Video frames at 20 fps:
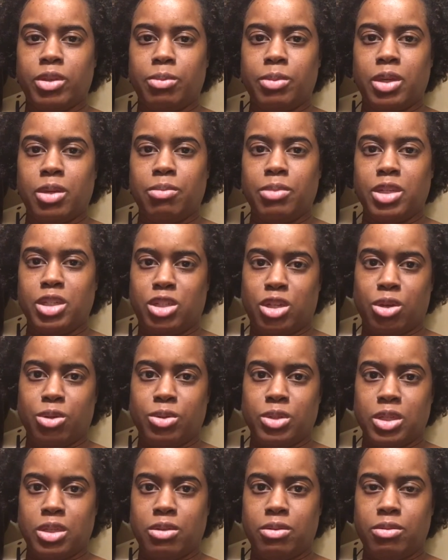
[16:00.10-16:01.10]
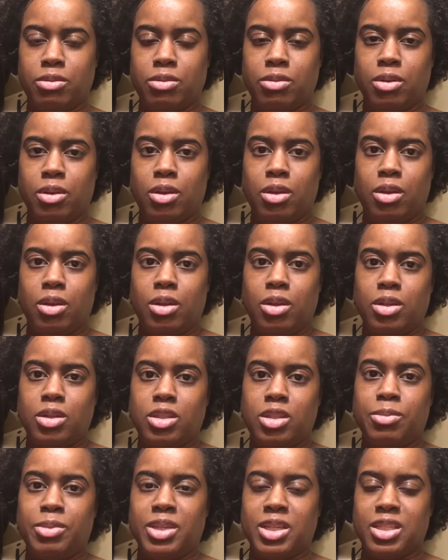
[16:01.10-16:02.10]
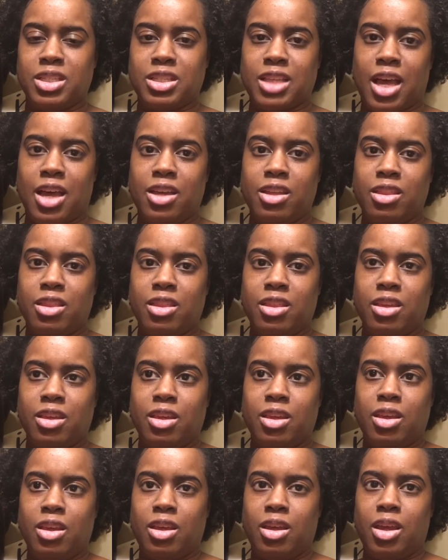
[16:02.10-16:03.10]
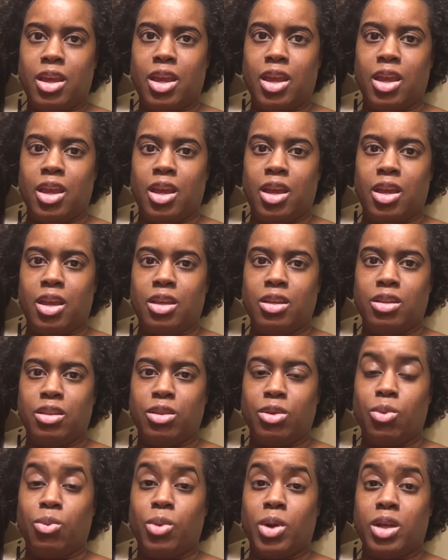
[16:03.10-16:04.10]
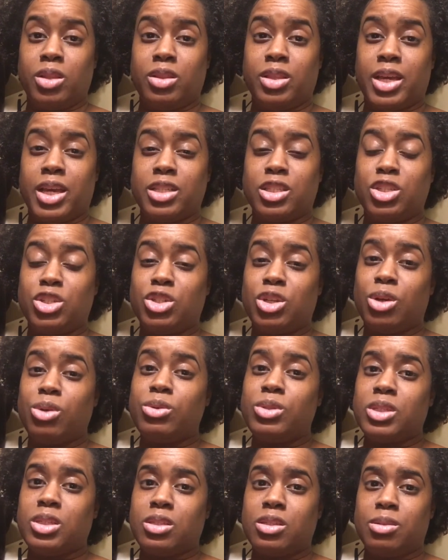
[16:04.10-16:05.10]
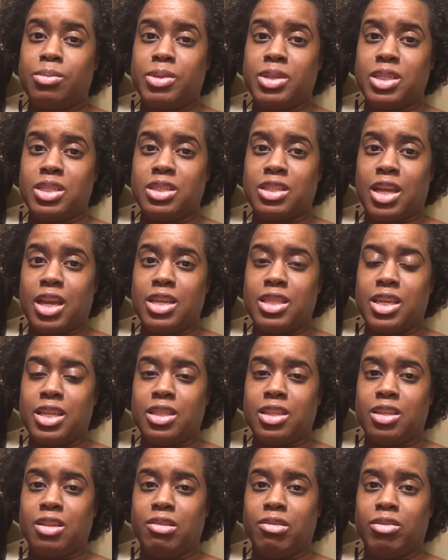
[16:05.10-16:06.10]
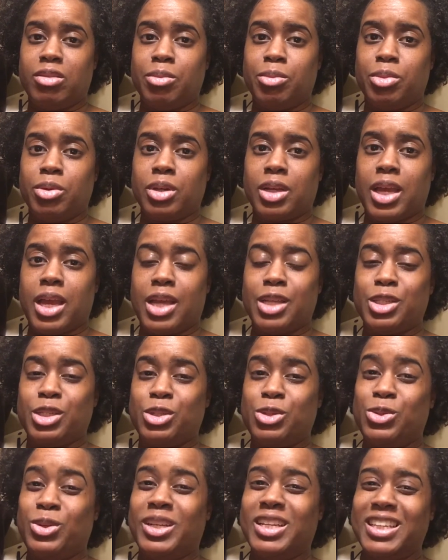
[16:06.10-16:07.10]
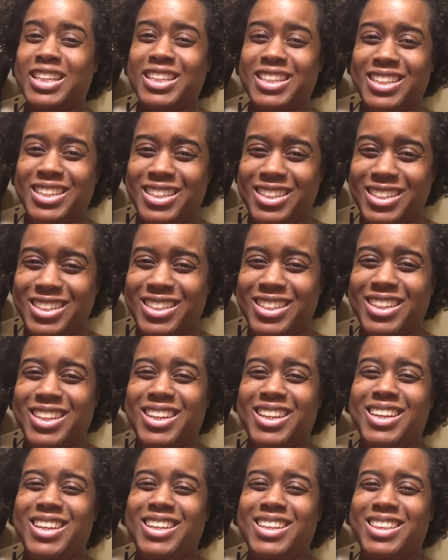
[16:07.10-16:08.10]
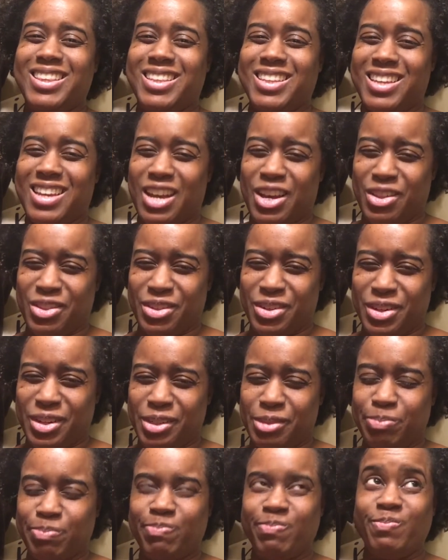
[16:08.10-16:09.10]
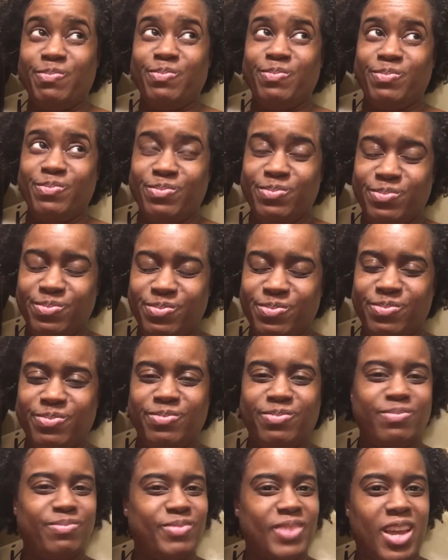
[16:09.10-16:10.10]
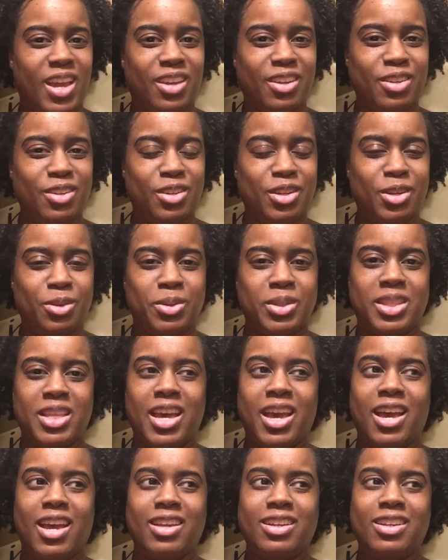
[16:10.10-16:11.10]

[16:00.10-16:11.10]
can be chosen to be a Scythe. And the one that's chosen to be a Scythe at the end of the book has to glean the other. How do you deal with that?